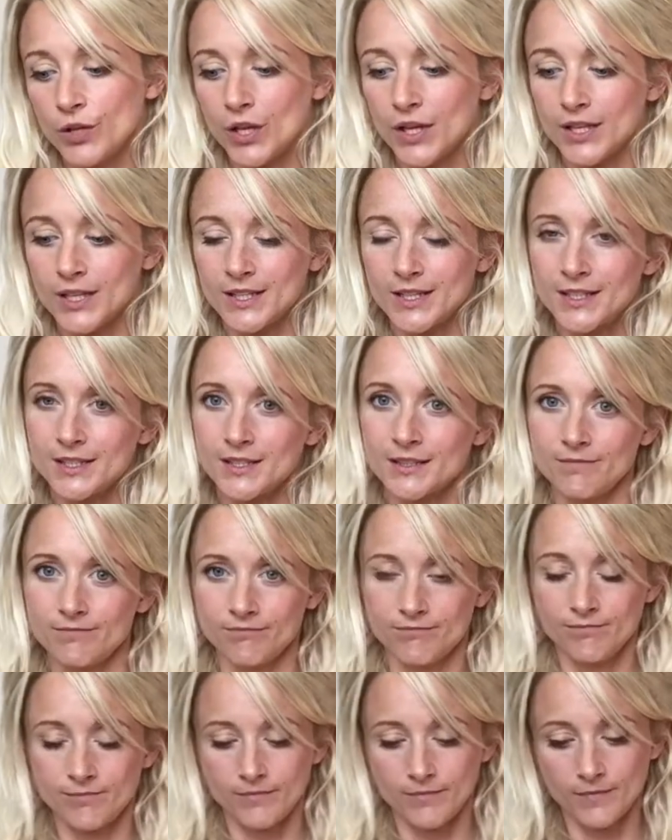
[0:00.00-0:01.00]
you're going
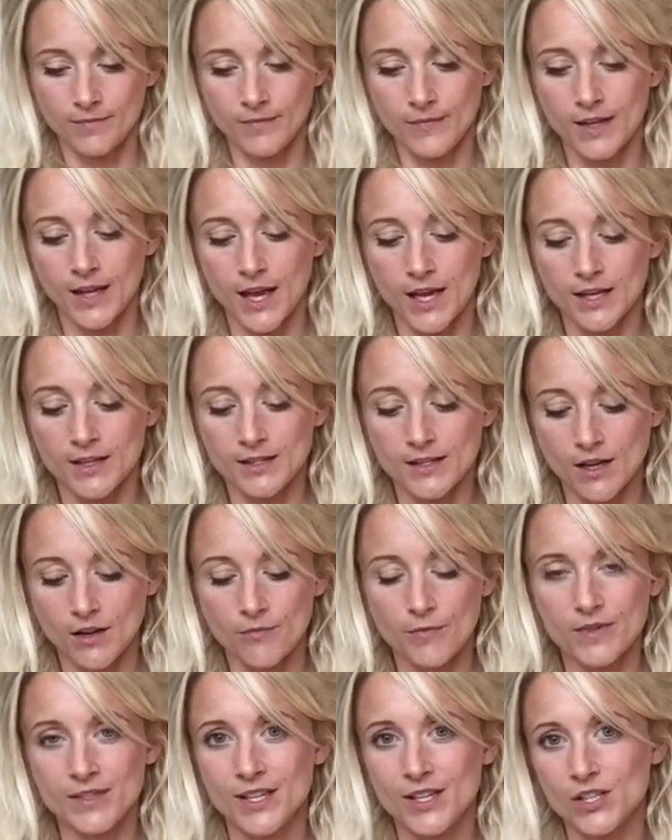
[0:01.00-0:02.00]
to get
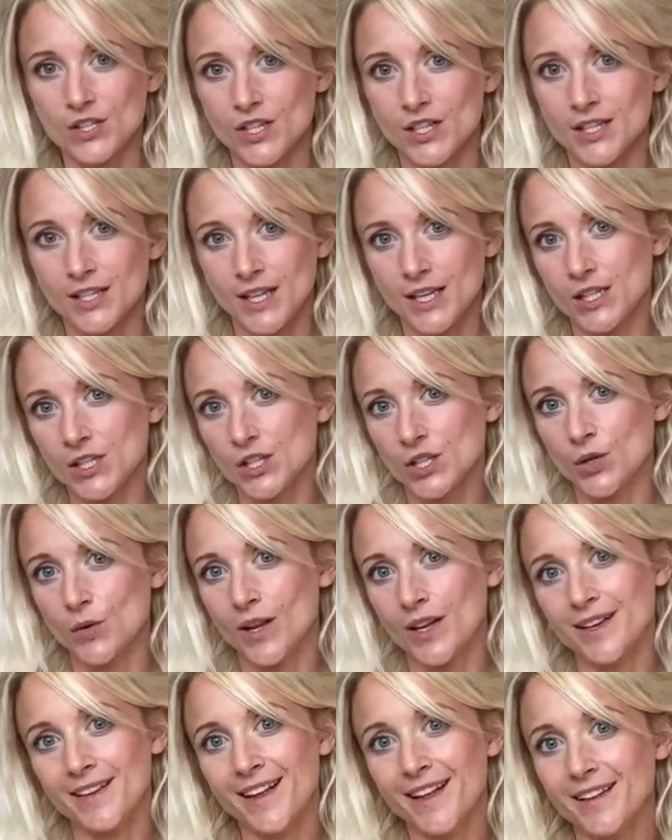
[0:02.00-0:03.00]
yourself positioned into
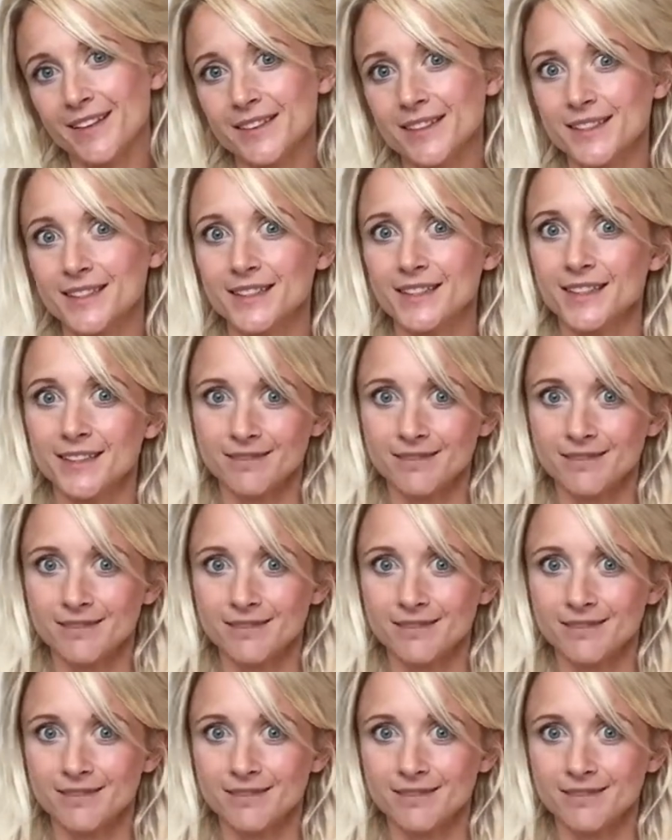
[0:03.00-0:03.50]
a knelt,